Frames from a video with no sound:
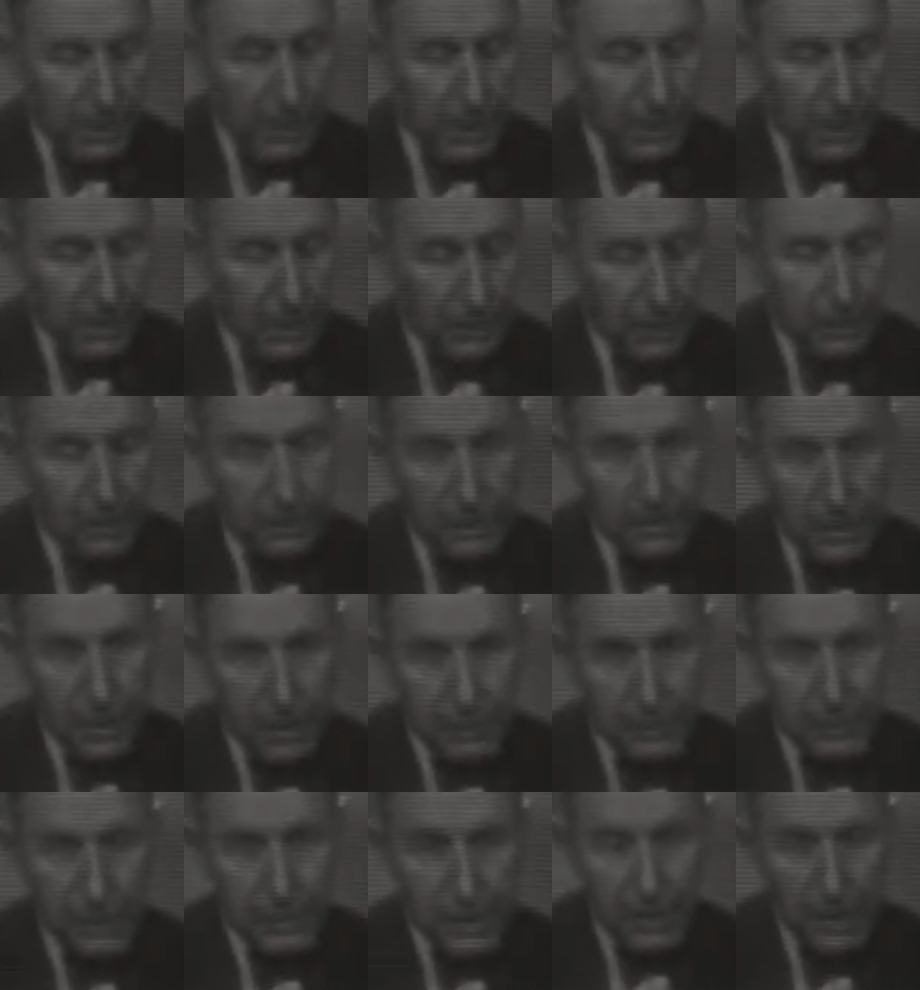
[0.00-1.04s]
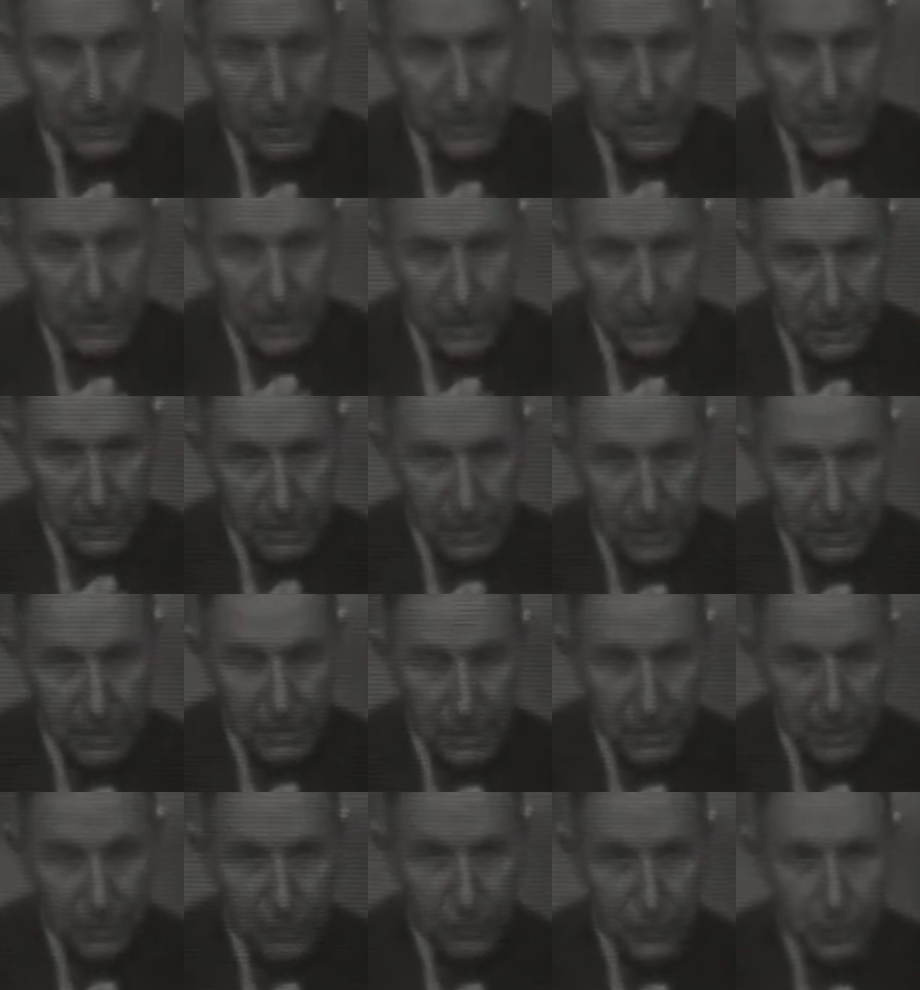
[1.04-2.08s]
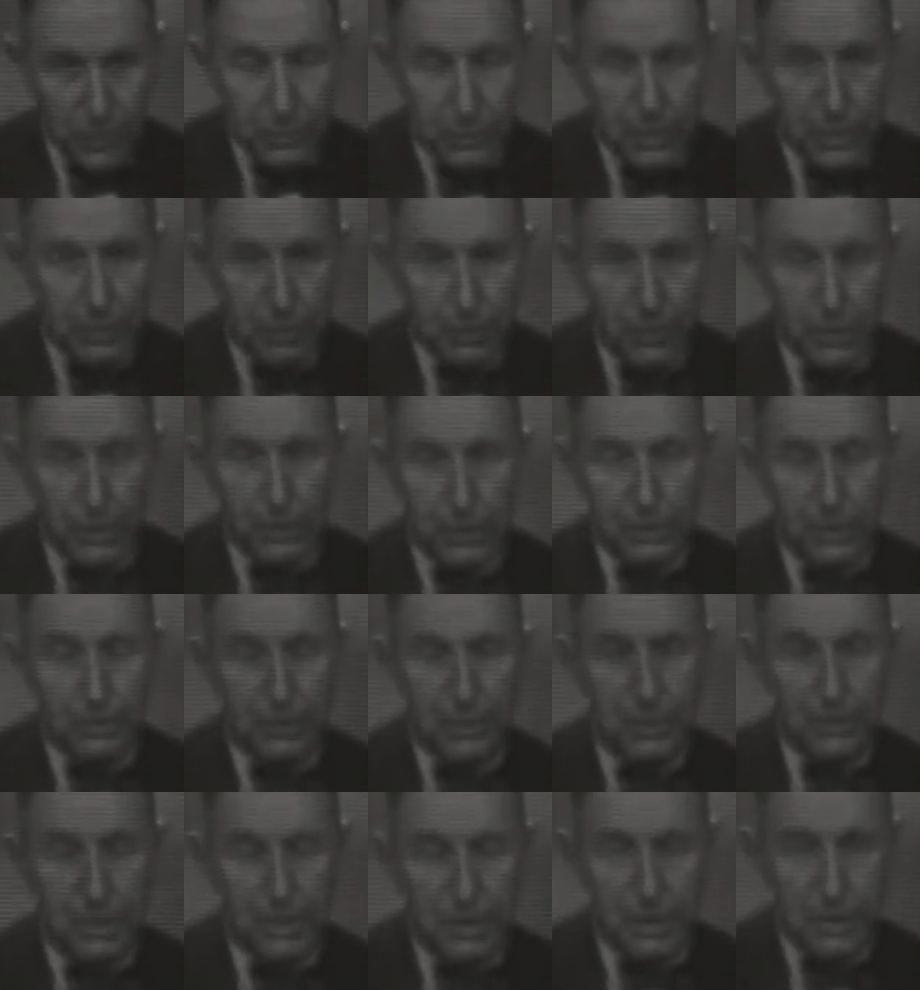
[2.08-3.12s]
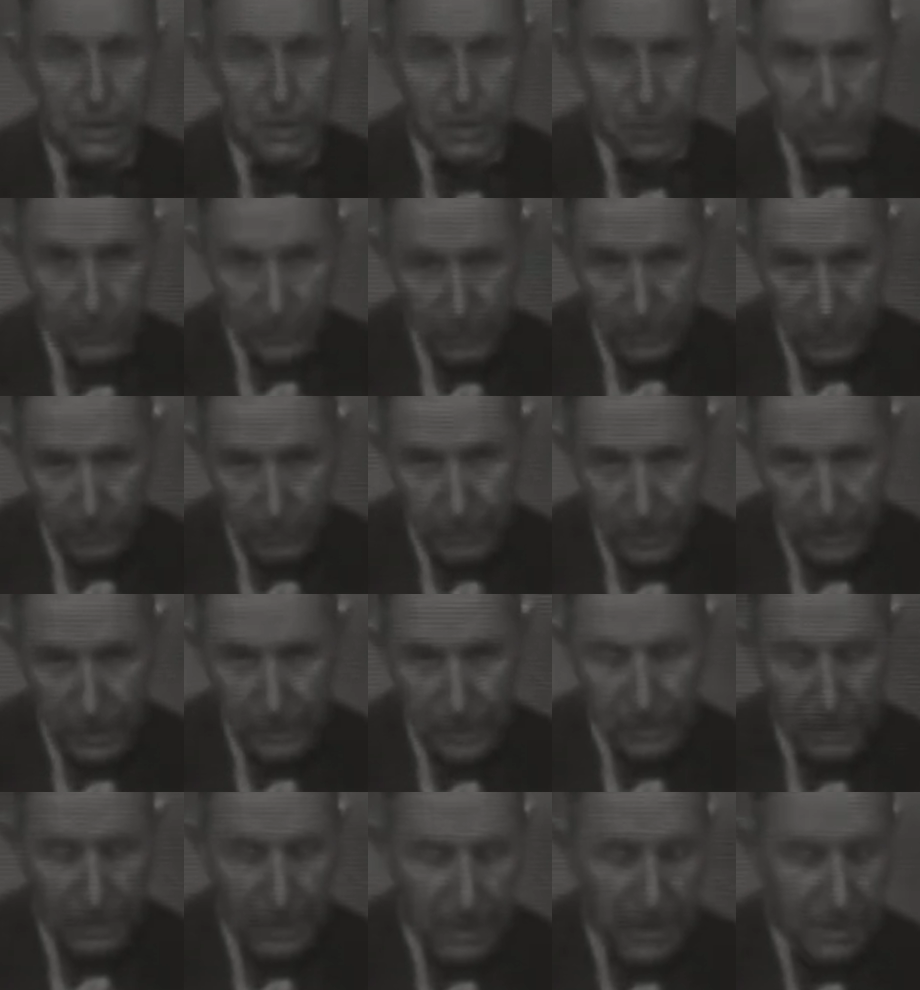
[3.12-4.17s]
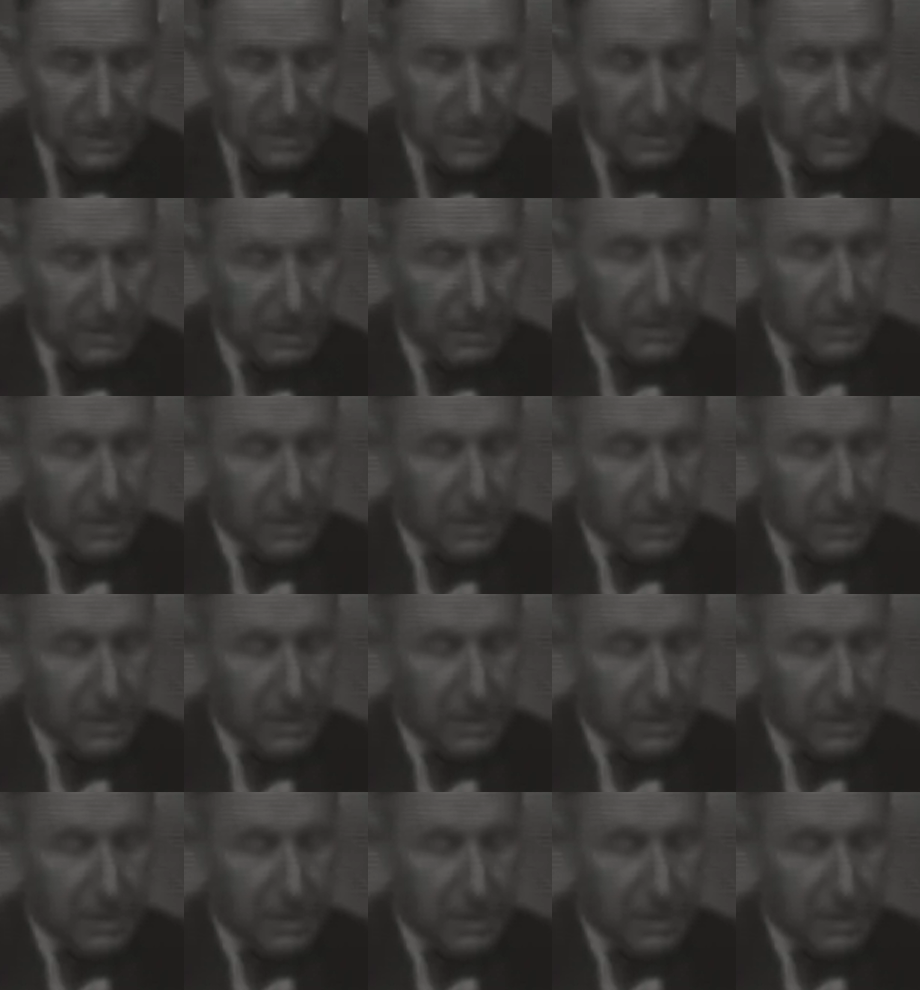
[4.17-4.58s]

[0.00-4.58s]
Carbon dioxide in dilution with water is going to make an acid.